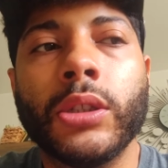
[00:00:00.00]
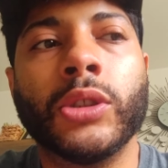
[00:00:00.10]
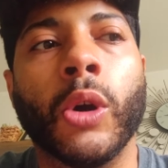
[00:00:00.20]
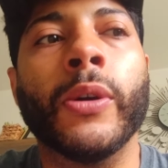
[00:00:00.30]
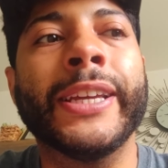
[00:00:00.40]

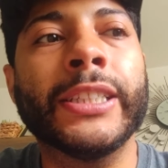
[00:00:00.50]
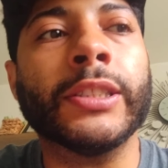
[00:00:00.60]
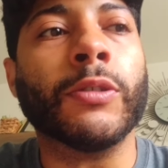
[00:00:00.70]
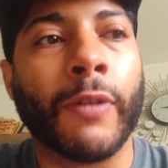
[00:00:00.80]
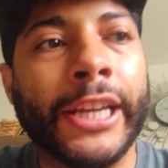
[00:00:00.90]
So
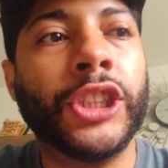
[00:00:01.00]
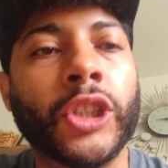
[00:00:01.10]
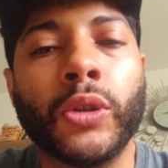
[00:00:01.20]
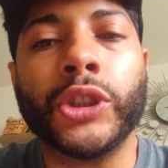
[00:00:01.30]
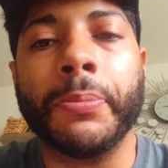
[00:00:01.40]
his
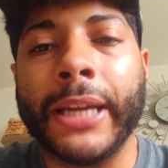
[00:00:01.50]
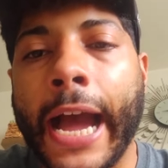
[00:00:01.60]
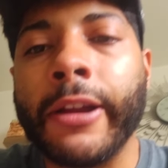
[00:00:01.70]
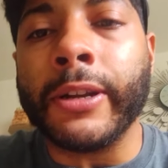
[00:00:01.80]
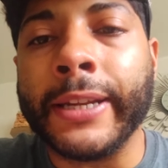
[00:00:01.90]
ratio should be
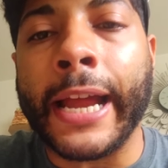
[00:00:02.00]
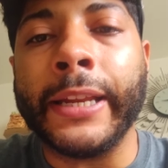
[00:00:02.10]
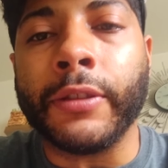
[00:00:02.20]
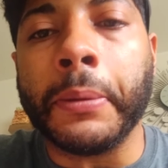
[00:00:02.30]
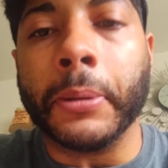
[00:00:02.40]
higher than
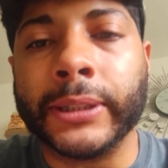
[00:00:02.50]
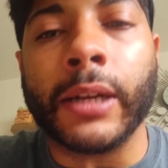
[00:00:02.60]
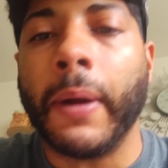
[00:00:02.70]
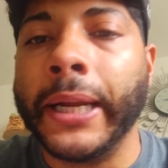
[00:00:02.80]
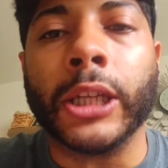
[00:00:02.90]

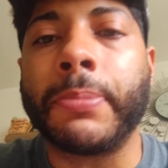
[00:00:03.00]
93% right now.